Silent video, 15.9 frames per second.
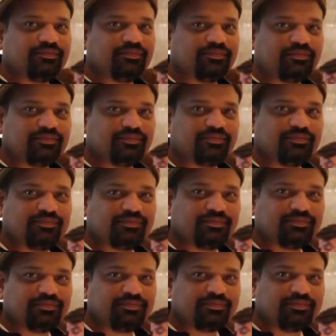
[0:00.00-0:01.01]

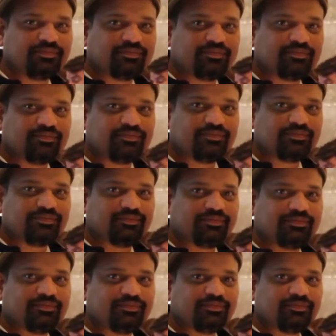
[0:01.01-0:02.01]

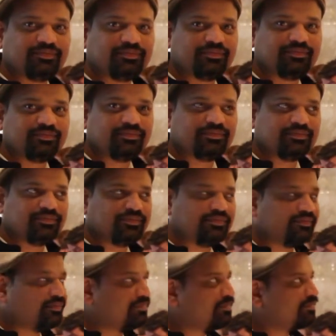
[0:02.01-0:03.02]

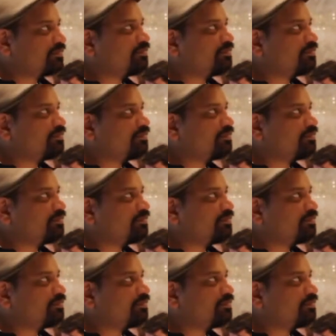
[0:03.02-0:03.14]
The person shown says nothing.